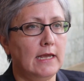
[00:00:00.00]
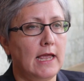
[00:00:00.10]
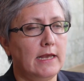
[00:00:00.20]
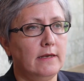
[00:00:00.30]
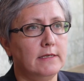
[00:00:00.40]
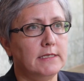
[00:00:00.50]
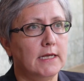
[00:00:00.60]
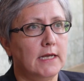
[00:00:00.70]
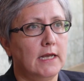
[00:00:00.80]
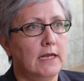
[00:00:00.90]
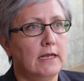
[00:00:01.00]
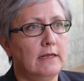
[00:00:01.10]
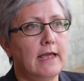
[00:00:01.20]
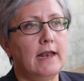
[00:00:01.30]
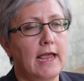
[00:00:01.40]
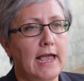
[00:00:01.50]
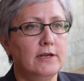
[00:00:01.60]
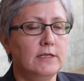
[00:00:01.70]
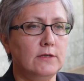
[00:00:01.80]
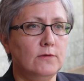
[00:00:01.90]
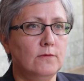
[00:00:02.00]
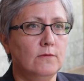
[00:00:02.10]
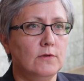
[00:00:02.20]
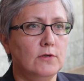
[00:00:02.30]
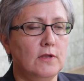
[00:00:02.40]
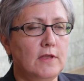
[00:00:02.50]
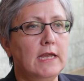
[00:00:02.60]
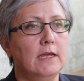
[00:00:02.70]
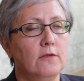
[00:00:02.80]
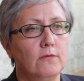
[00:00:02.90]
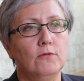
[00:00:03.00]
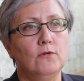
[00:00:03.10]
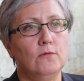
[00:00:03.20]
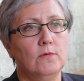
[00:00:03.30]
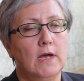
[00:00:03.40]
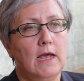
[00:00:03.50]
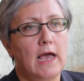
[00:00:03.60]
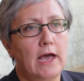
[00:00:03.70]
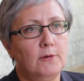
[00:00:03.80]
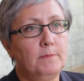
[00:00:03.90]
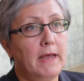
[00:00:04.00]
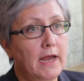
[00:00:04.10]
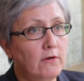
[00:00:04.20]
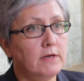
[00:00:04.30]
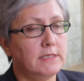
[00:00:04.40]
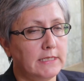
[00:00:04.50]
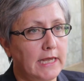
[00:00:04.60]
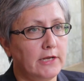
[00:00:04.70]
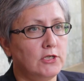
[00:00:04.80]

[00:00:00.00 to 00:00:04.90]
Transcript: And then I had to think through how to parent a gay